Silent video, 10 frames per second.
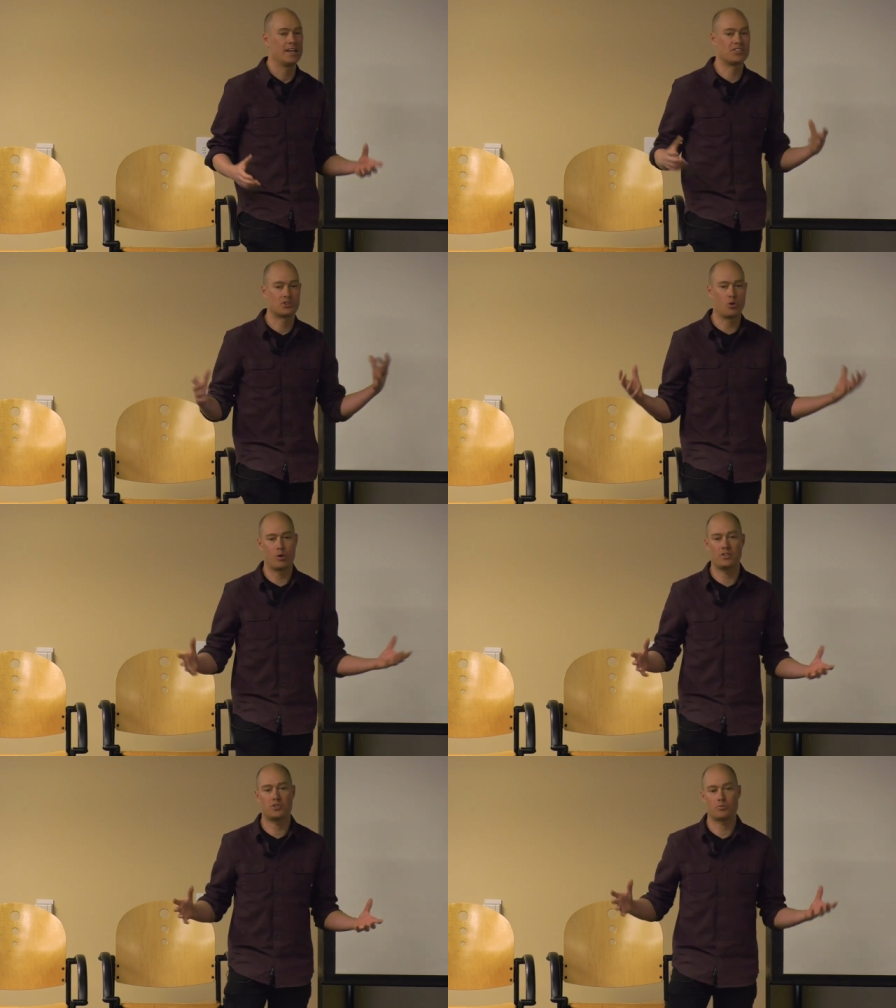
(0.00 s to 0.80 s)
It's
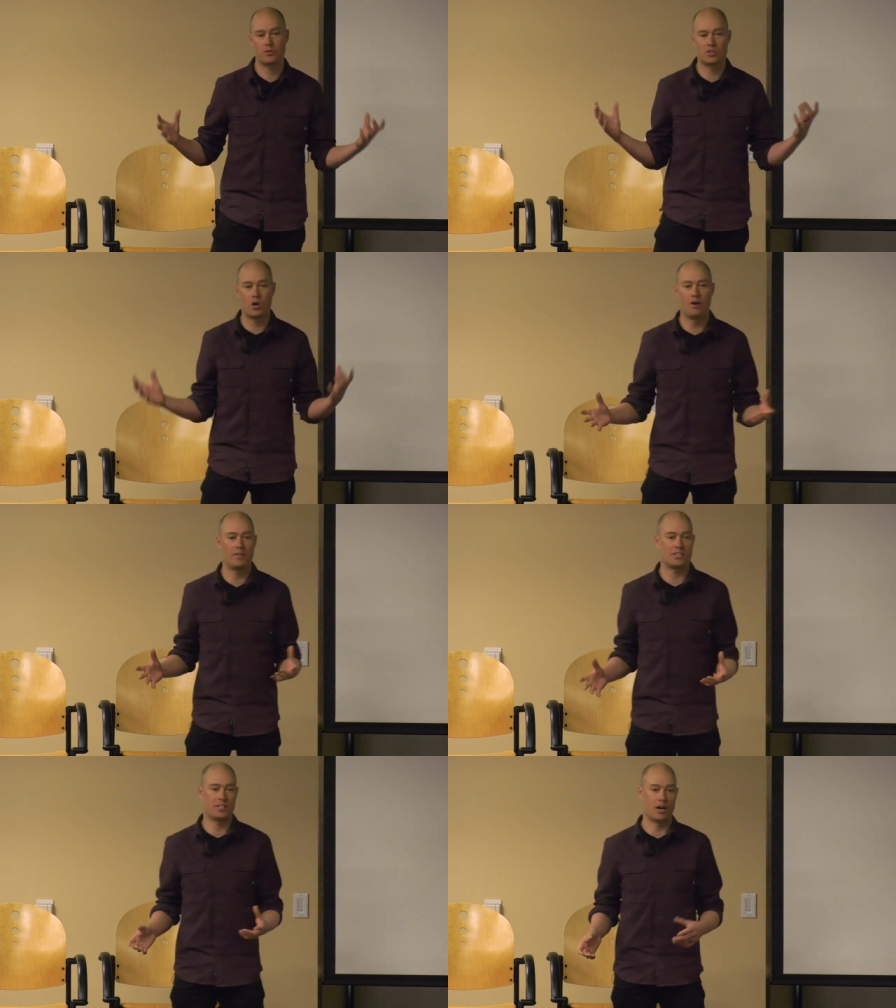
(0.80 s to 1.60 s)
going to
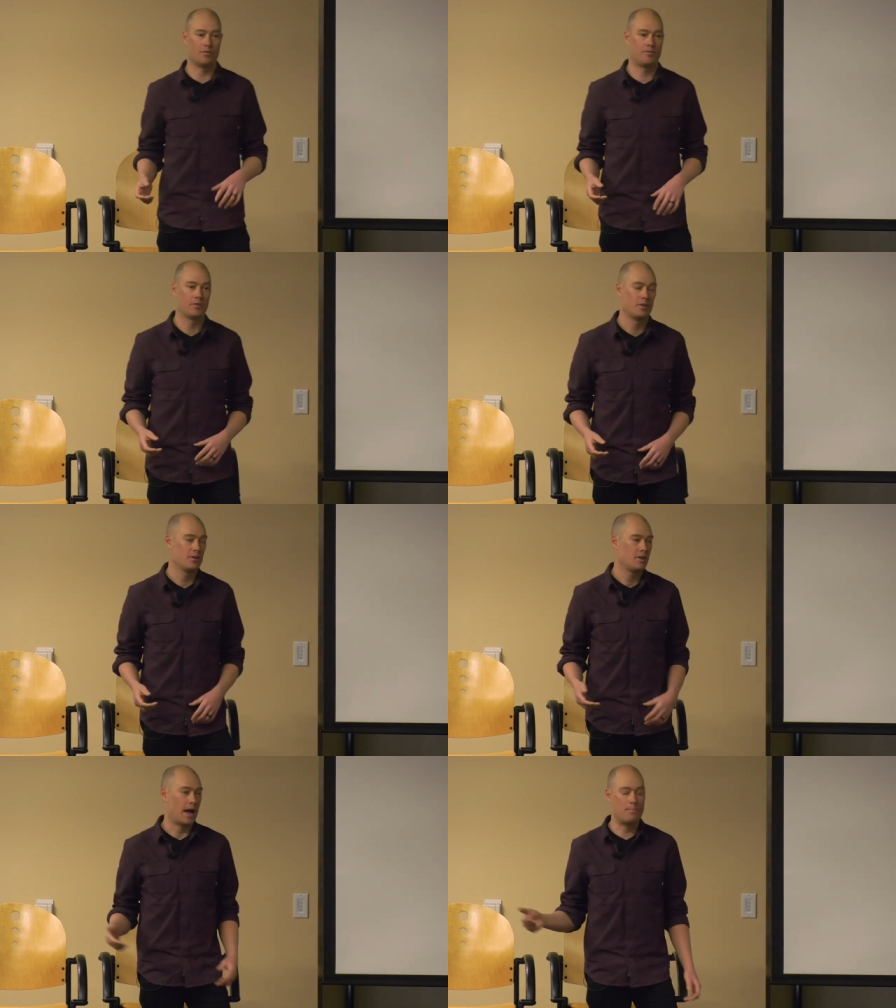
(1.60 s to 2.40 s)
resolve itself.
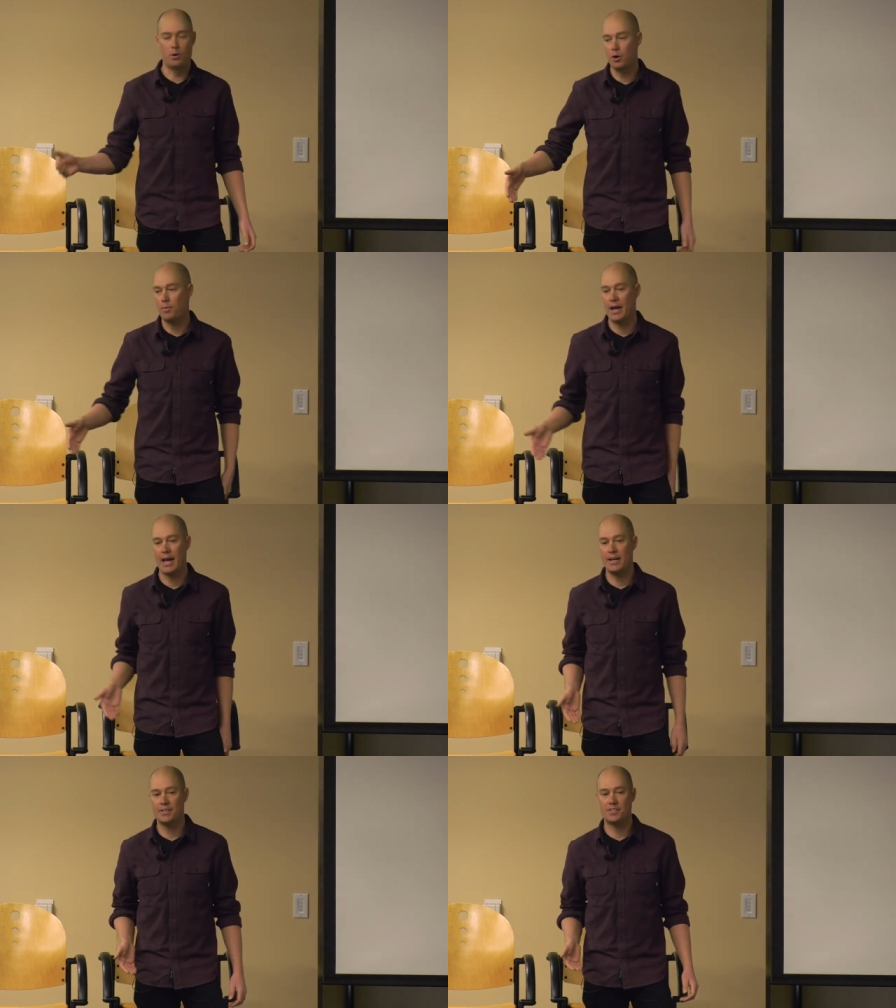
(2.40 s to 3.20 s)
I put my
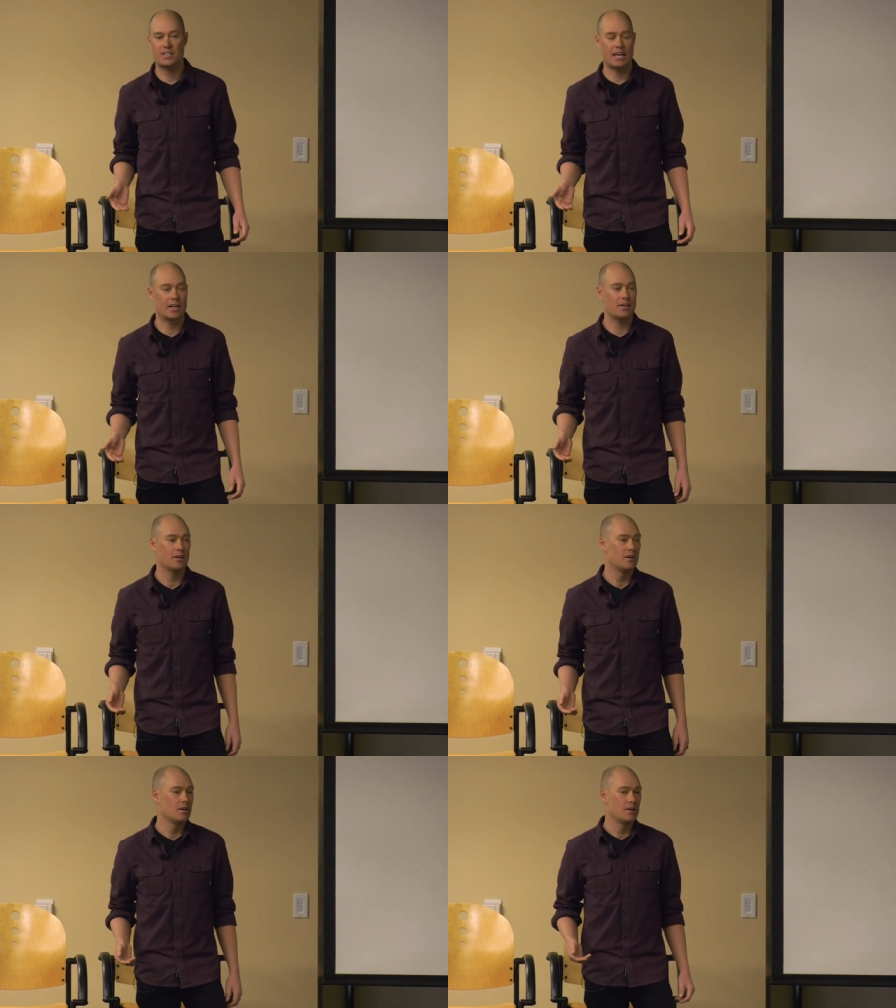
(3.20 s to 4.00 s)
head in the sand
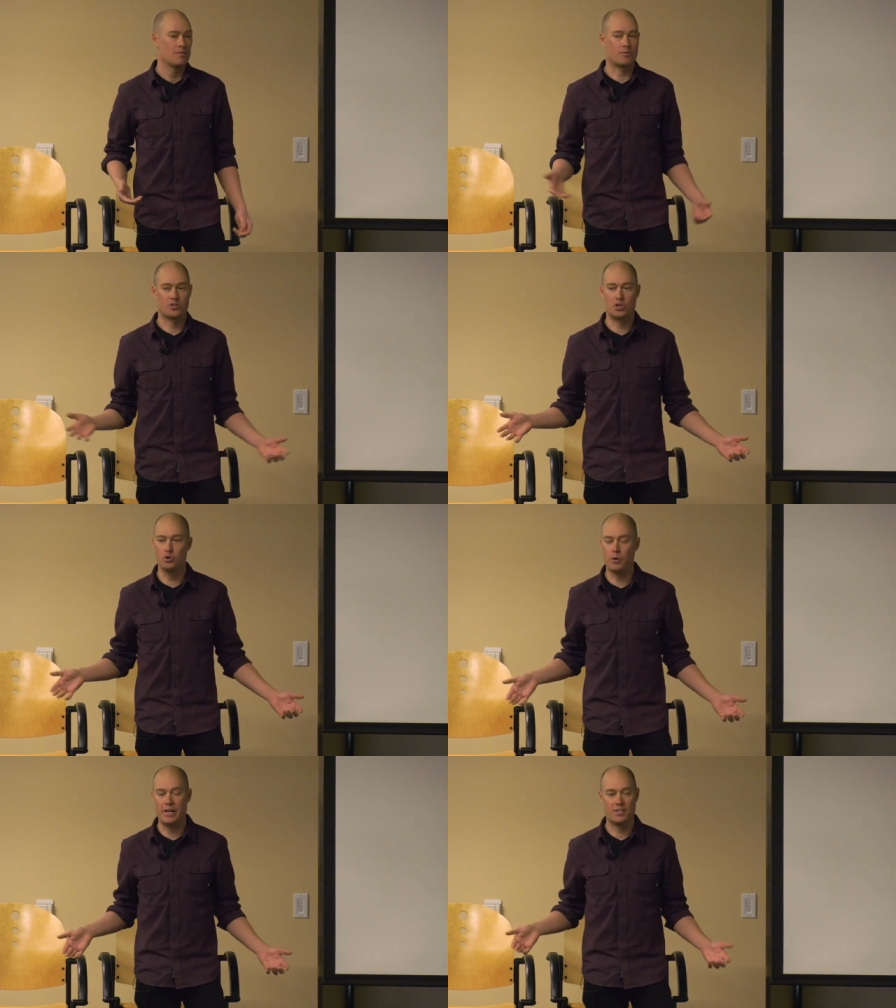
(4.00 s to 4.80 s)
for
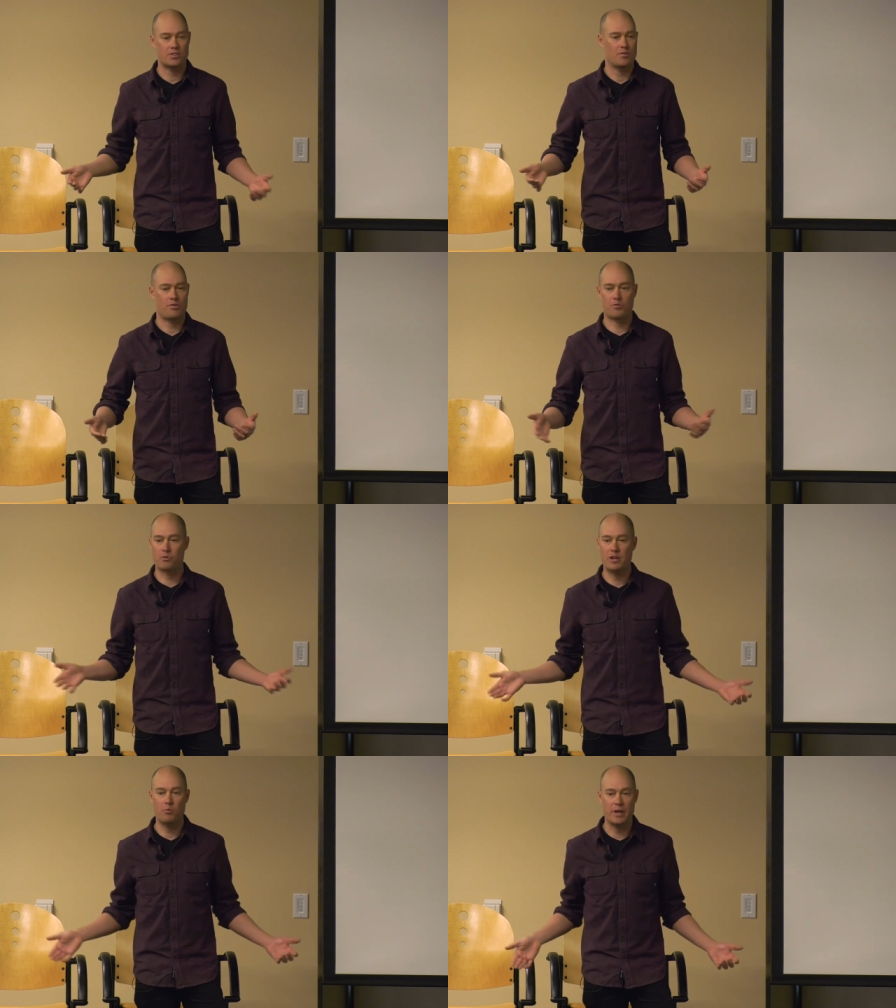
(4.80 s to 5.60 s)
2 weeks,
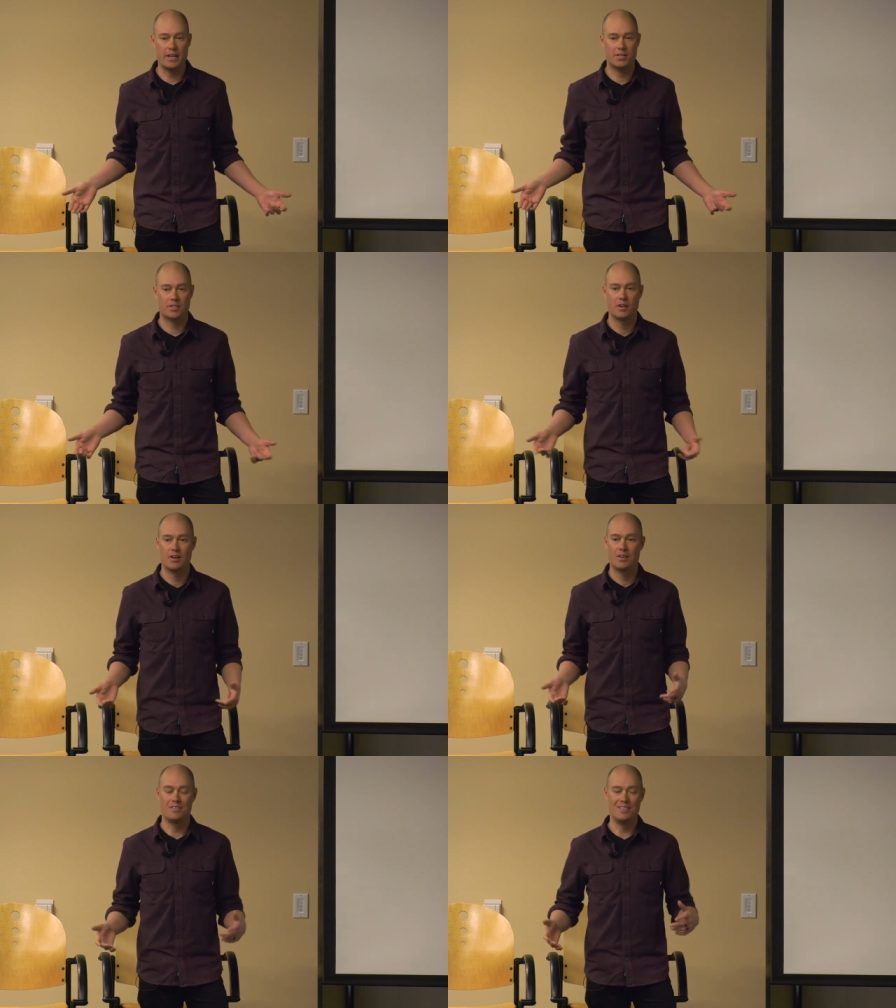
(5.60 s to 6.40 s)
3 weeks,
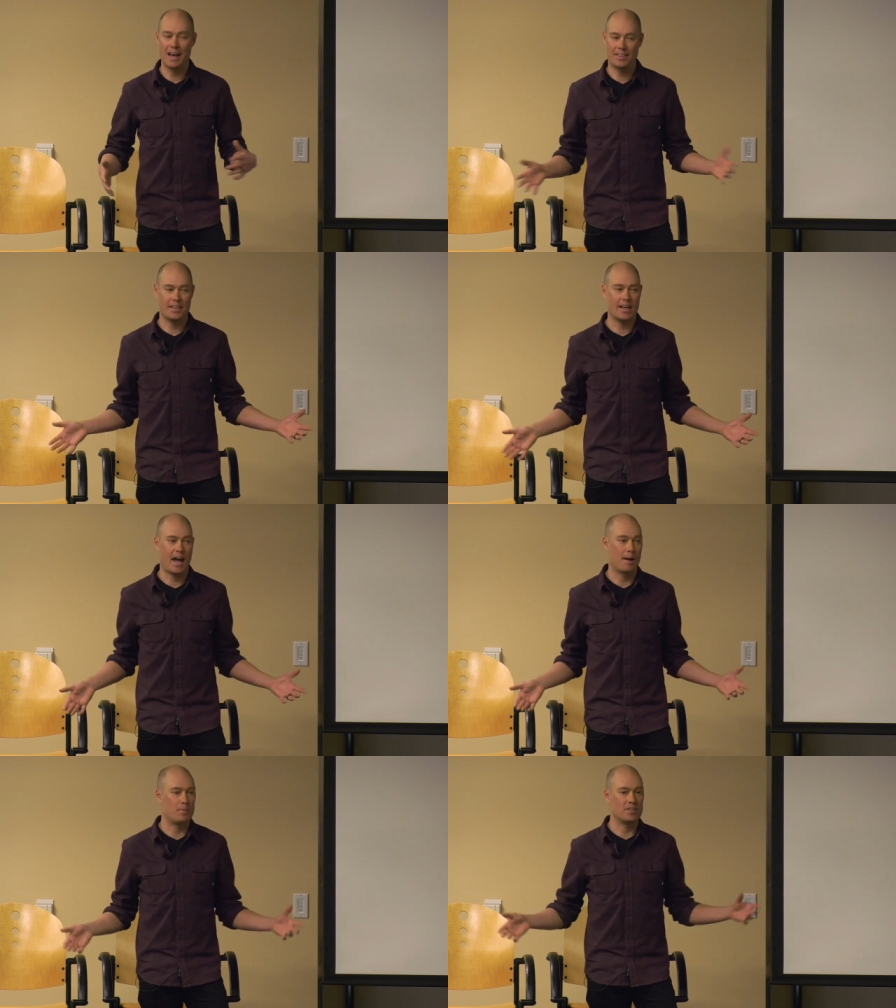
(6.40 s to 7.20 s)
nothing
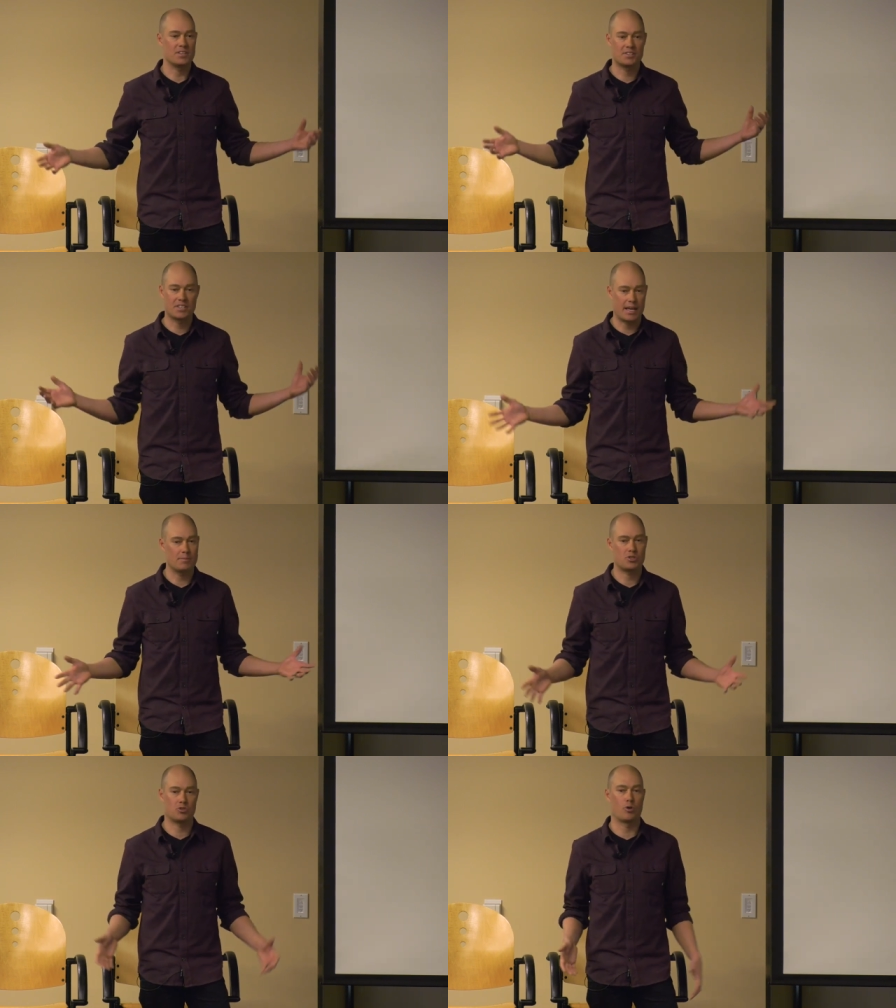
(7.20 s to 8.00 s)
happened. The
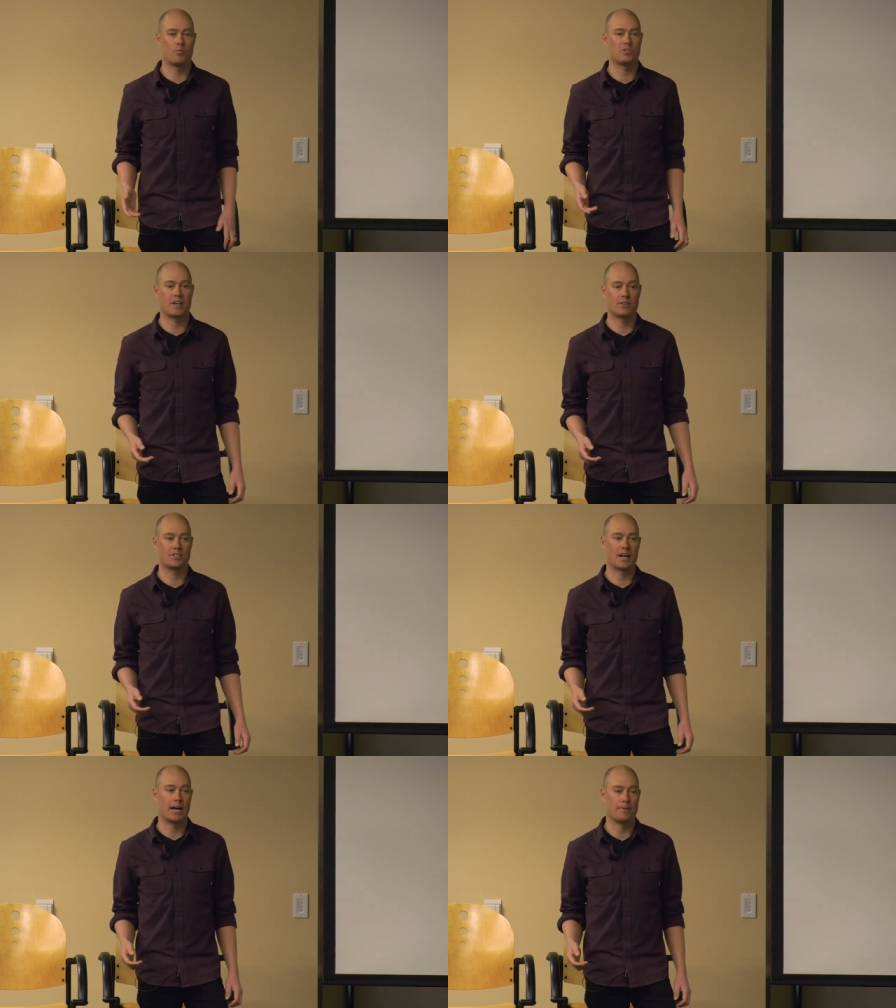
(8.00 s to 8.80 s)
same storm was
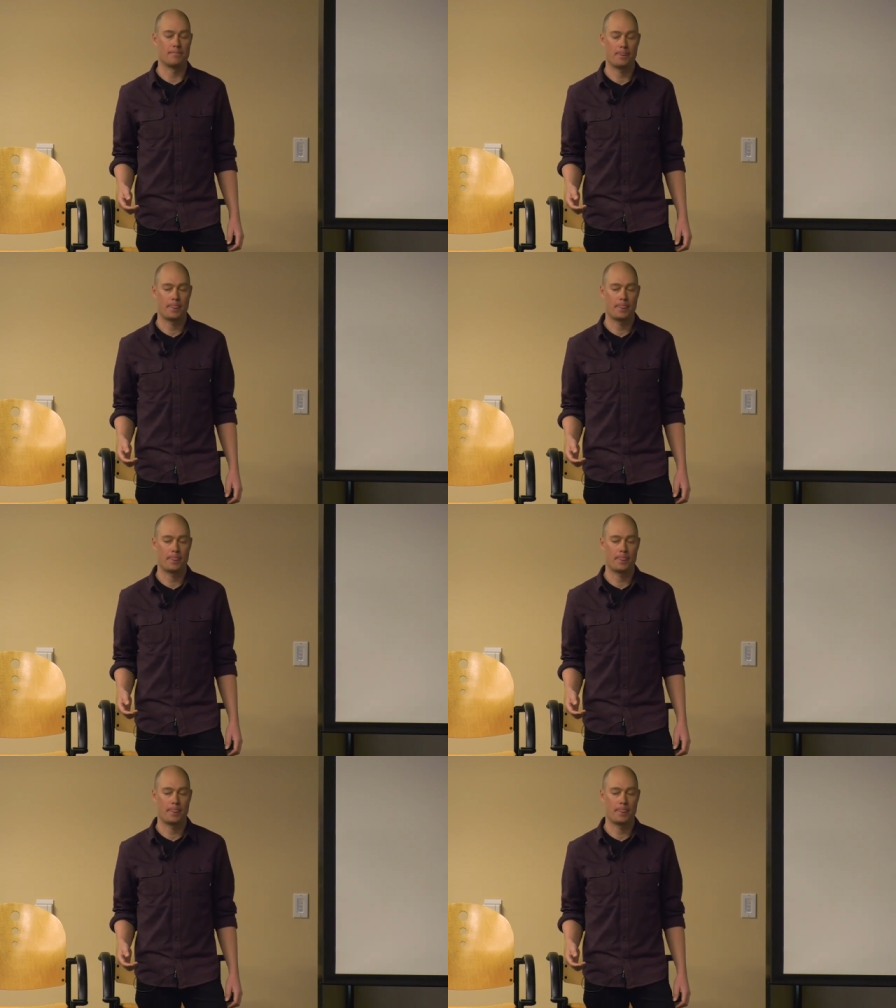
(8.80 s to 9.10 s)
outside.